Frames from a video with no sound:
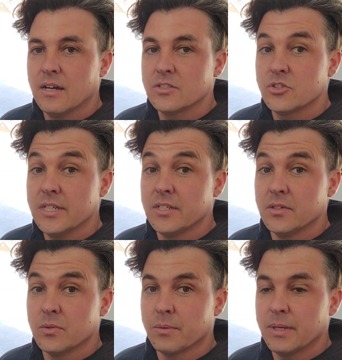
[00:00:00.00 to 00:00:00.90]
street
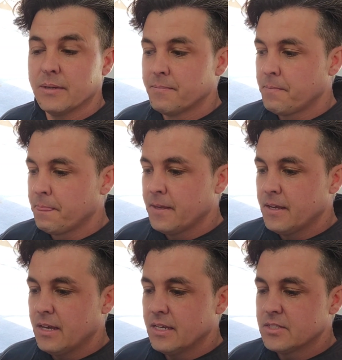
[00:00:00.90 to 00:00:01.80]
tuned with me.
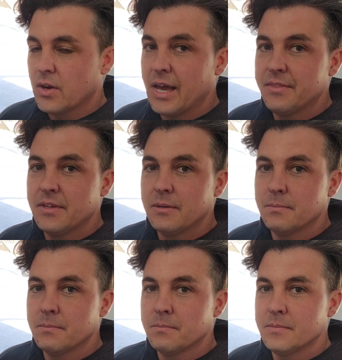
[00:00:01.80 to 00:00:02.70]
And so I had
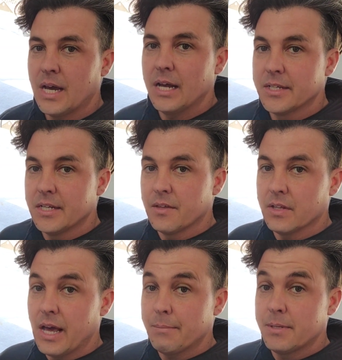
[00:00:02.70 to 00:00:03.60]
them dialed in on the
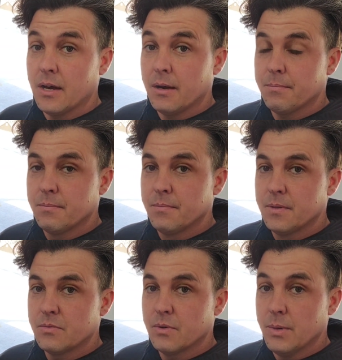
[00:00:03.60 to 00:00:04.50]
laptop
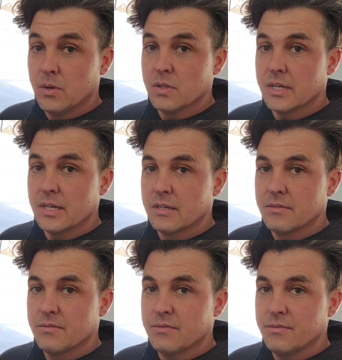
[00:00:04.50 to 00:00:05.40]
remotely
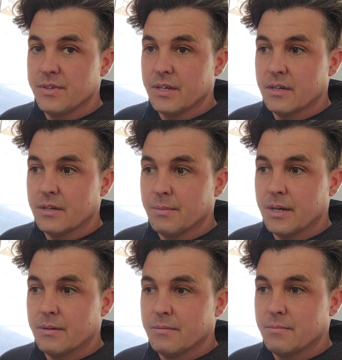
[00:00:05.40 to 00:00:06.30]
via
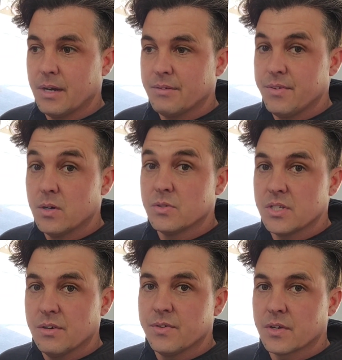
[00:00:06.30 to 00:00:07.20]
my phone's
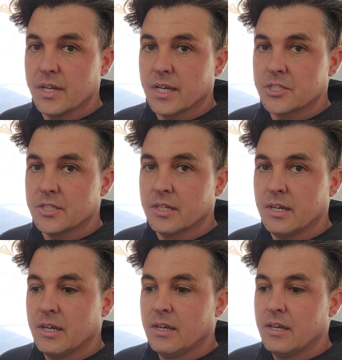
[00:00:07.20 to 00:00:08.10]
cell phone connection.
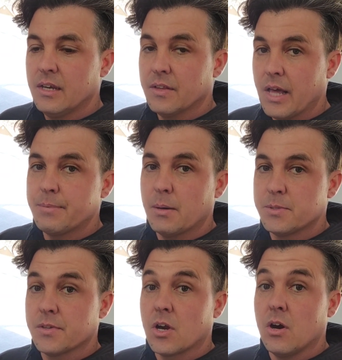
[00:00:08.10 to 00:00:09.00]
And the laptop is
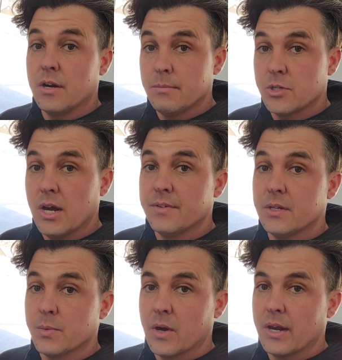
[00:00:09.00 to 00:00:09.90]
in the car, and I'm driving,
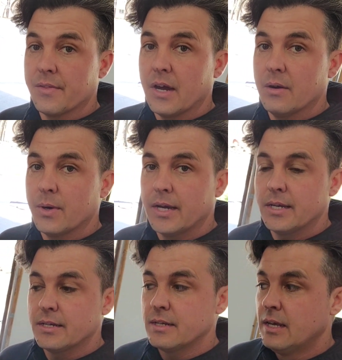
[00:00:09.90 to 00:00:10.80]
and we go out on the highway,
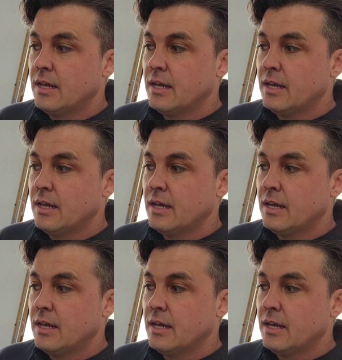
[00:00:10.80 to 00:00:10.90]
and